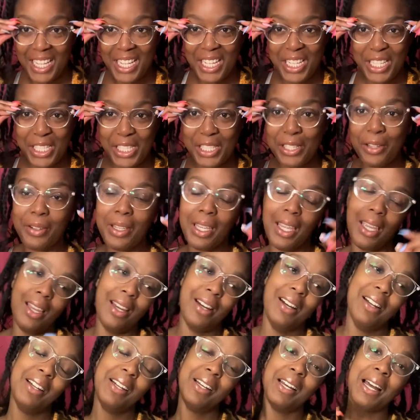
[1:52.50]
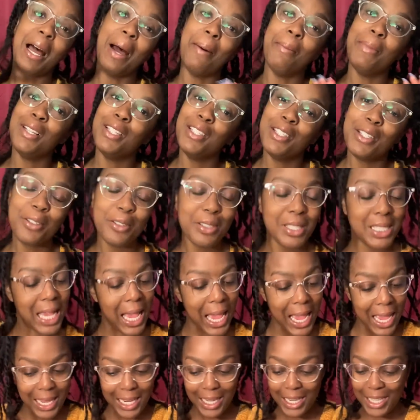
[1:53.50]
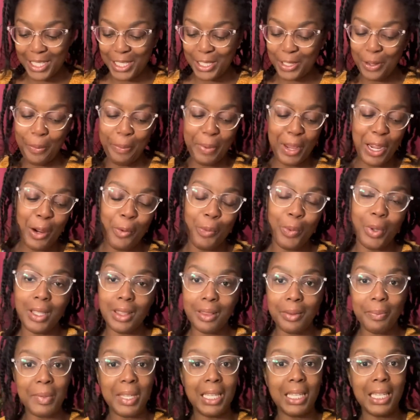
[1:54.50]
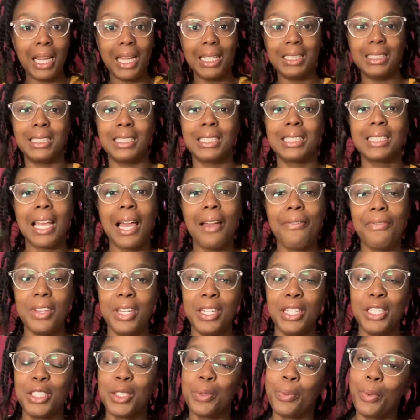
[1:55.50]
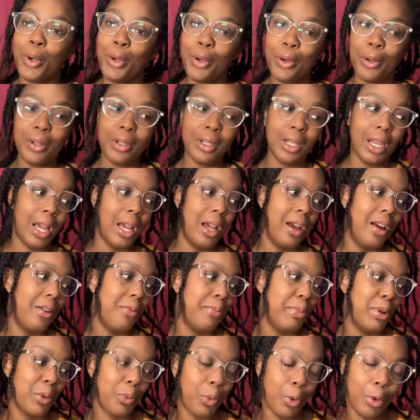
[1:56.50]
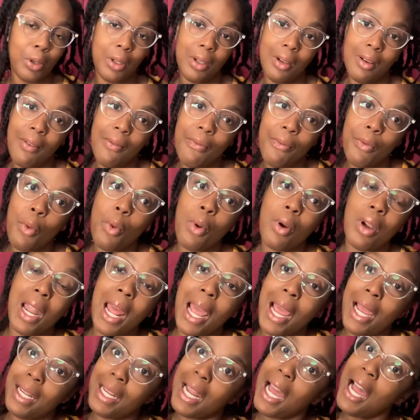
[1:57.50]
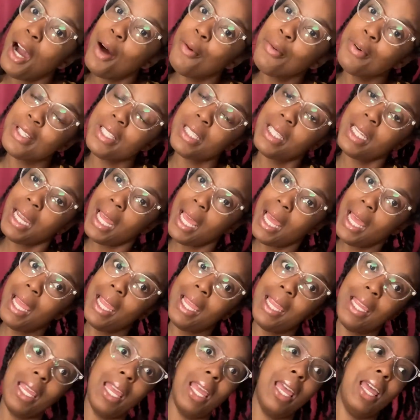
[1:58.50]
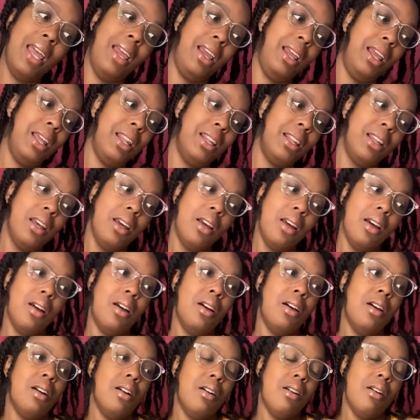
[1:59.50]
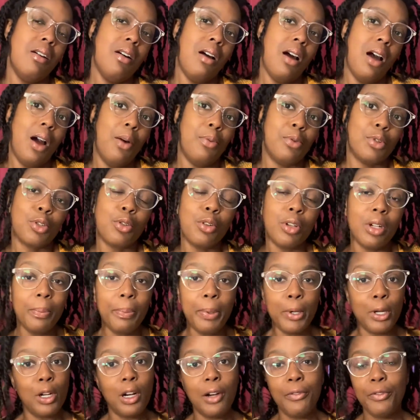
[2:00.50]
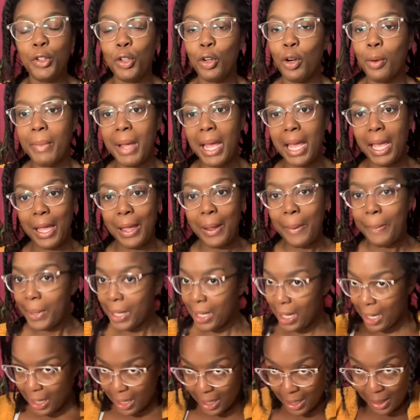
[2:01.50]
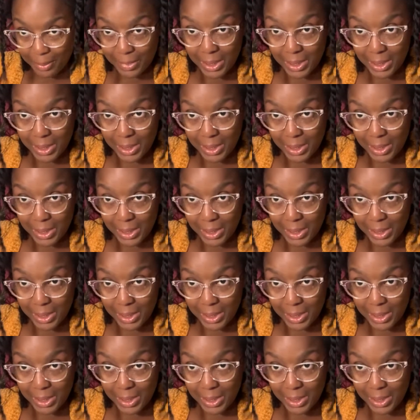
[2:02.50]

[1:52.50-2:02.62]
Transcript: So yeah, I'm a little tired, so bear with me. I just got finished work. I've been working for 9 hours today, and I was gonna put off doing my hair, but I'm